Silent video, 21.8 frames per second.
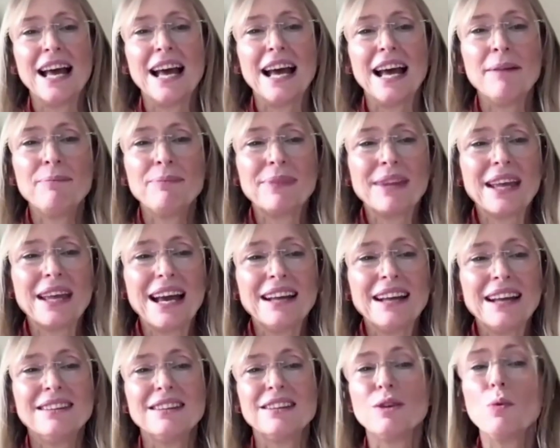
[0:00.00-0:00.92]

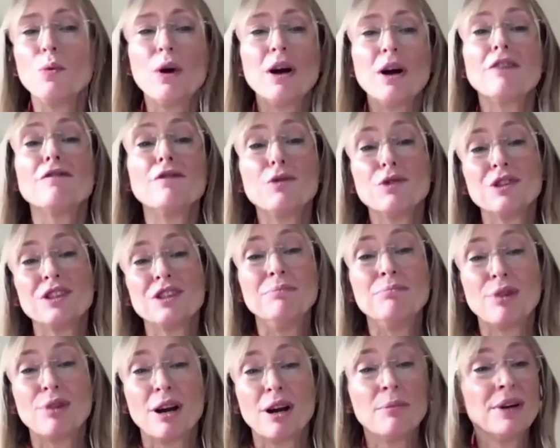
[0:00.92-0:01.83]
And the workforce
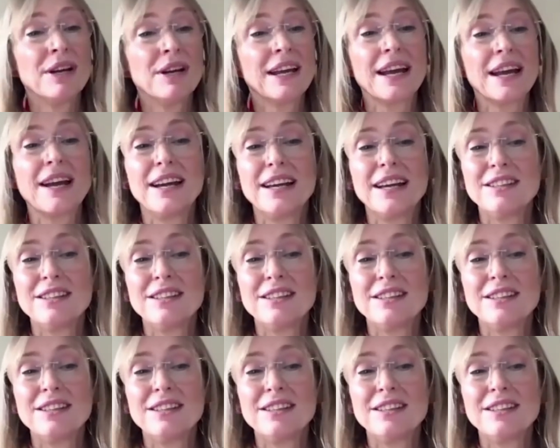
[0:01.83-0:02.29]
in primary care